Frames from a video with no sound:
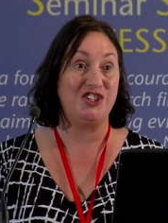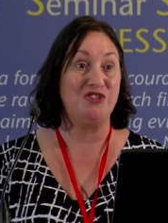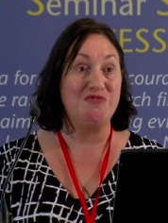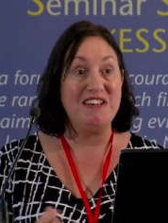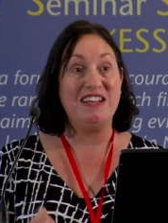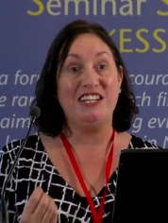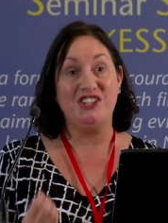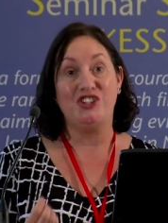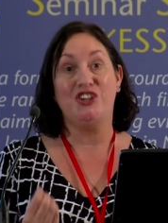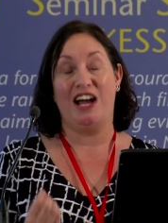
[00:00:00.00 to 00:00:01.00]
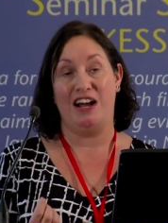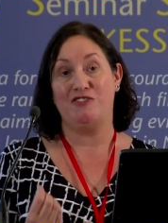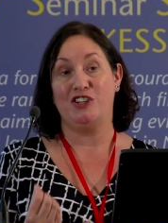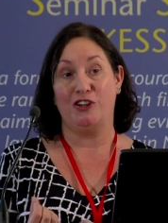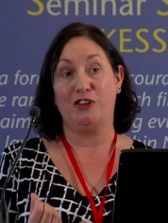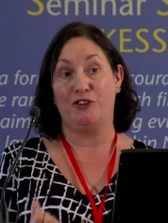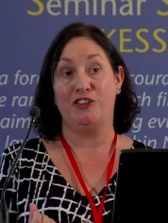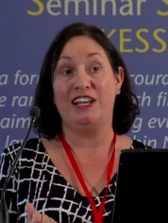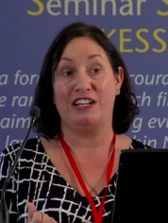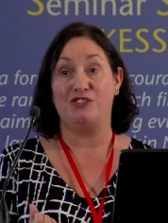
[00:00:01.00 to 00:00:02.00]
you really do have to look through
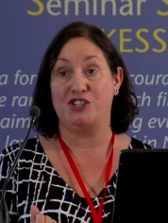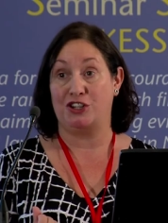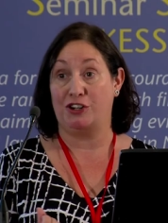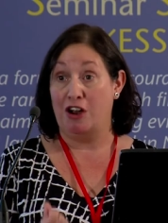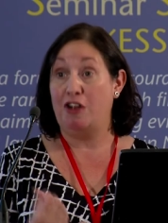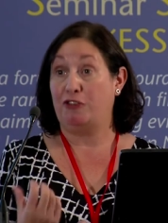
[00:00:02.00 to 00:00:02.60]
the literature